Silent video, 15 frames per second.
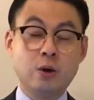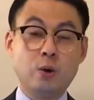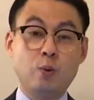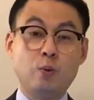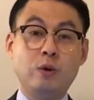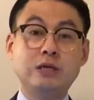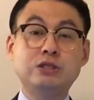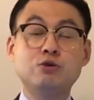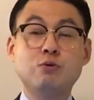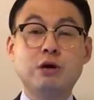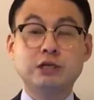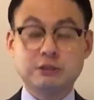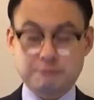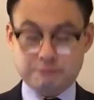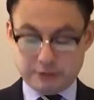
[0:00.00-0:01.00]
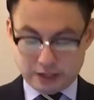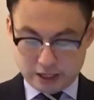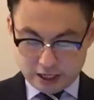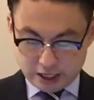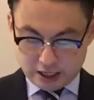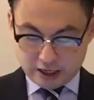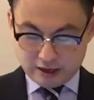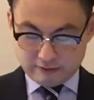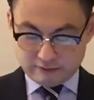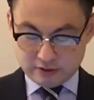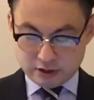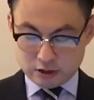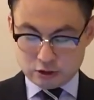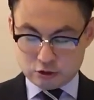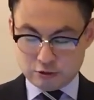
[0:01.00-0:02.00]
which was believed
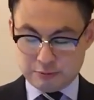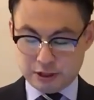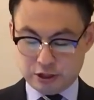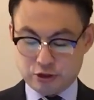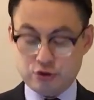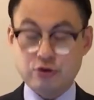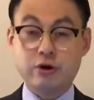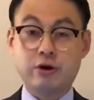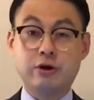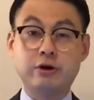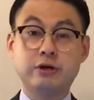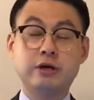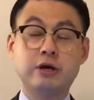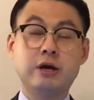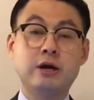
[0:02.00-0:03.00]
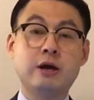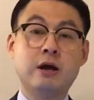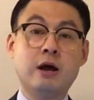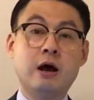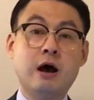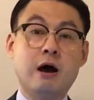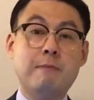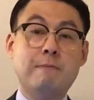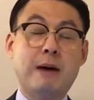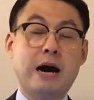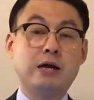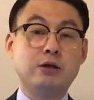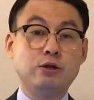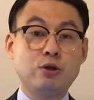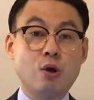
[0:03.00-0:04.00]
to be cured by
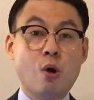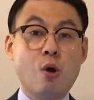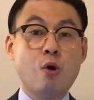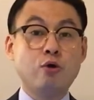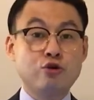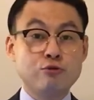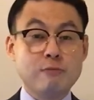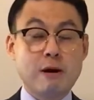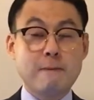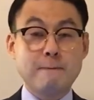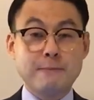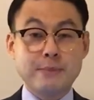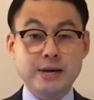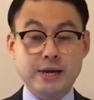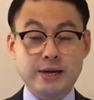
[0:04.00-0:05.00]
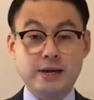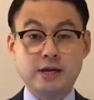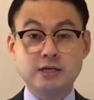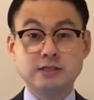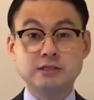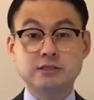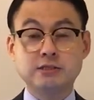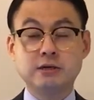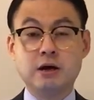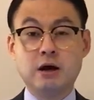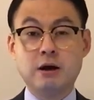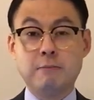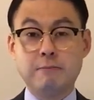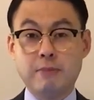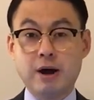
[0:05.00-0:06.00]
no human beings
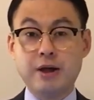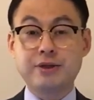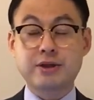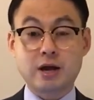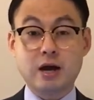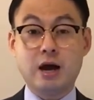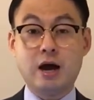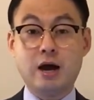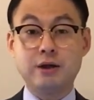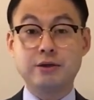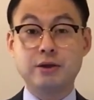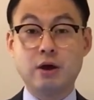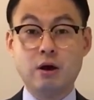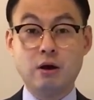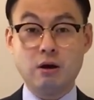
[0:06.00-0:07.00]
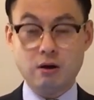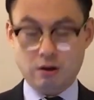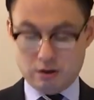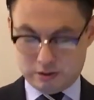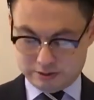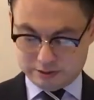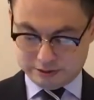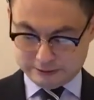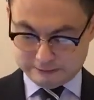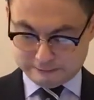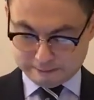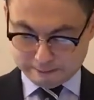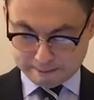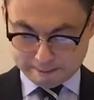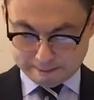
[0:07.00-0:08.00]
but God alone.
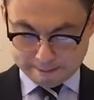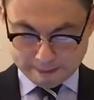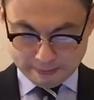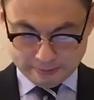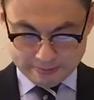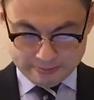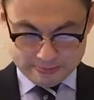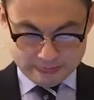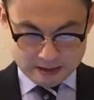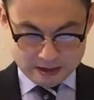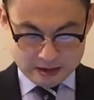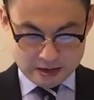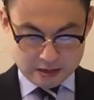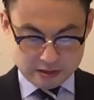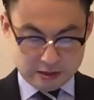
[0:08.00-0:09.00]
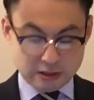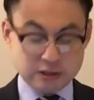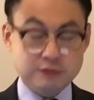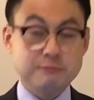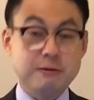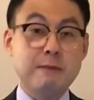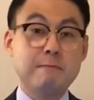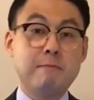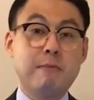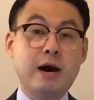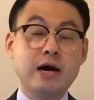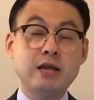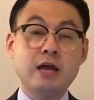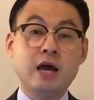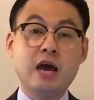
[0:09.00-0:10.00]
This man
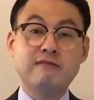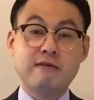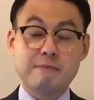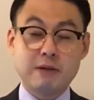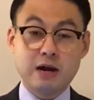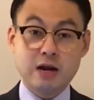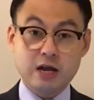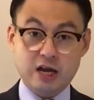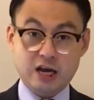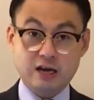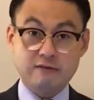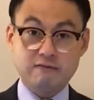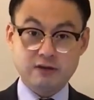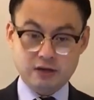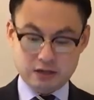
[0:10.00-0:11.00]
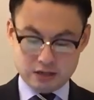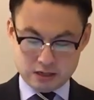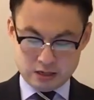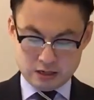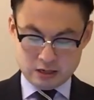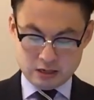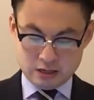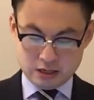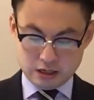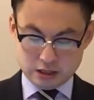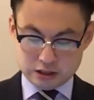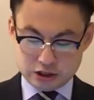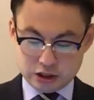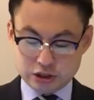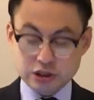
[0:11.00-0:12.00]
might have believed
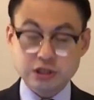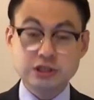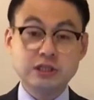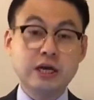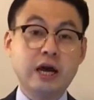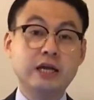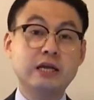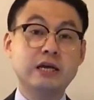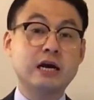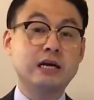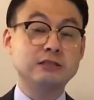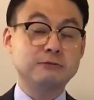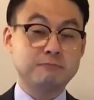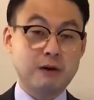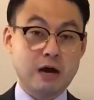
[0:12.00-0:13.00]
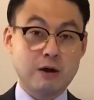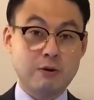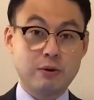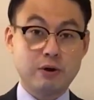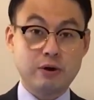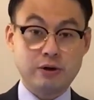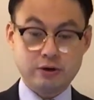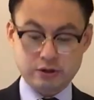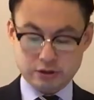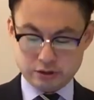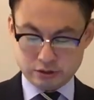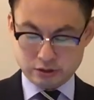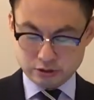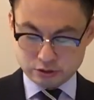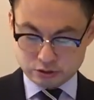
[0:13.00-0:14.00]
Jesus had God's power
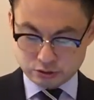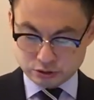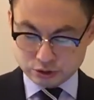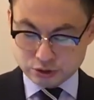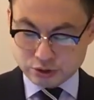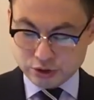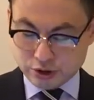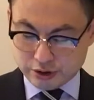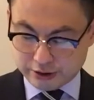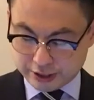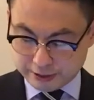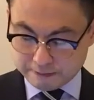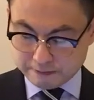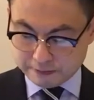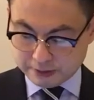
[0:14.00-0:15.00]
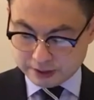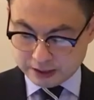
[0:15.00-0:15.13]
to cure him,